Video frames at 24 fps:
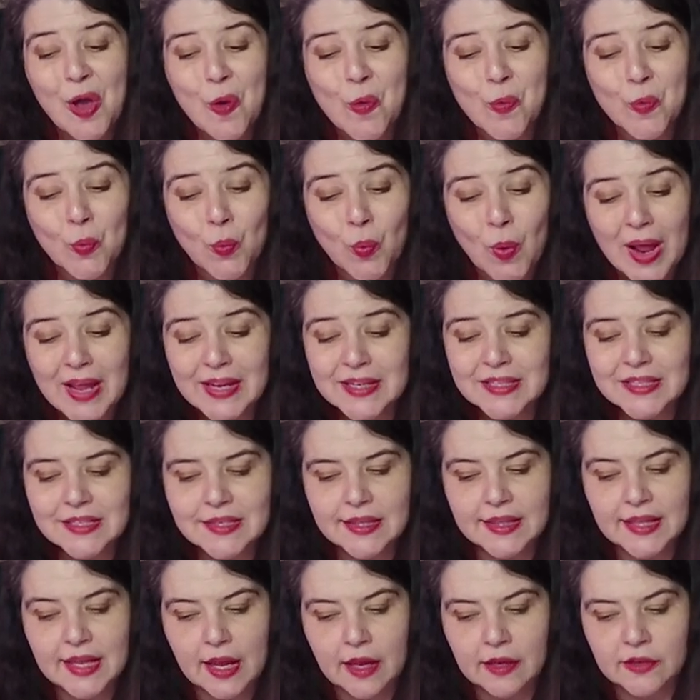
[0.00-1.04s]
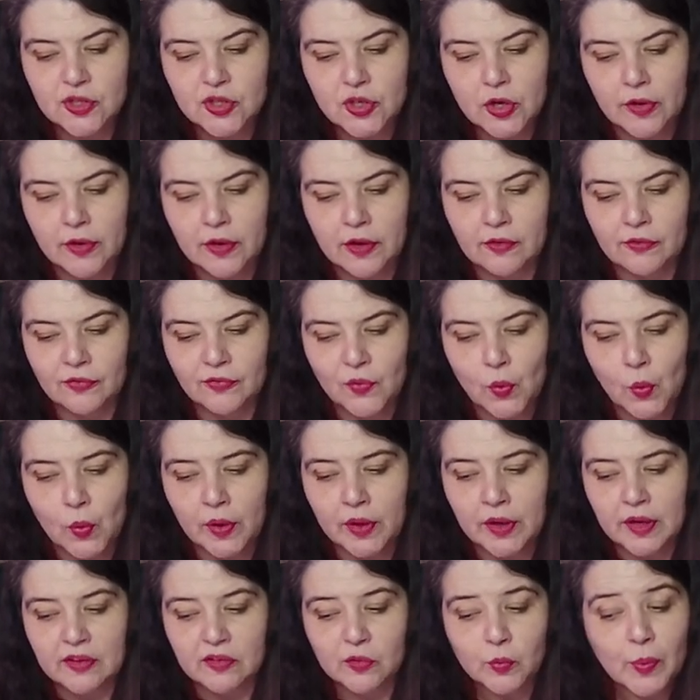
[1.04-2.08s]
run to the uncharted
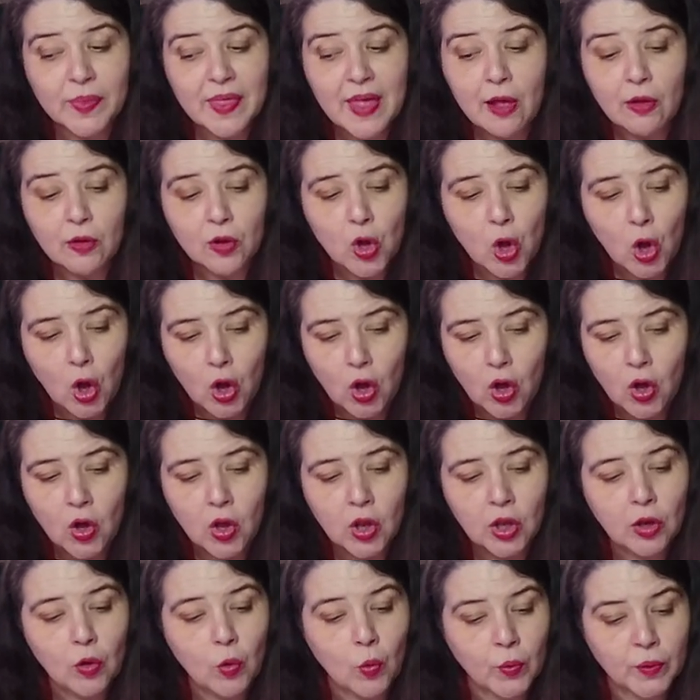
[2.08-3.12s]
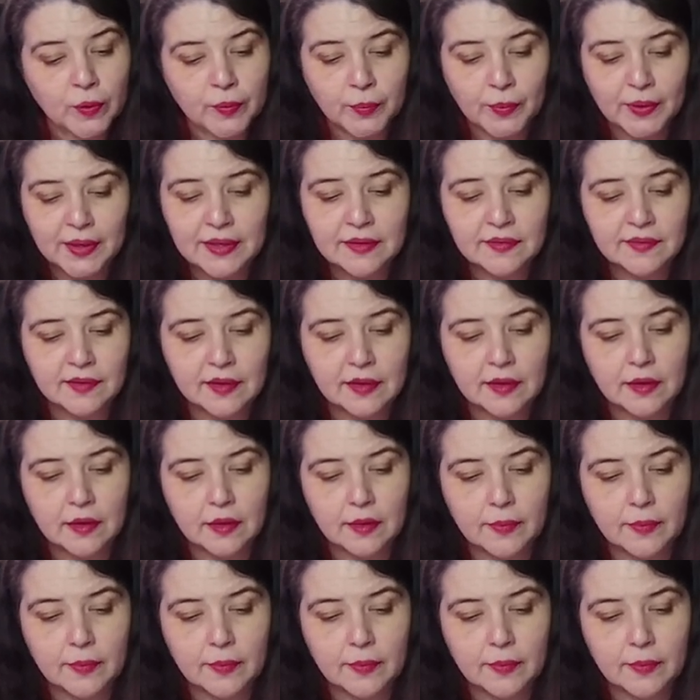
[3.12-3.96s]
forest without call or reason.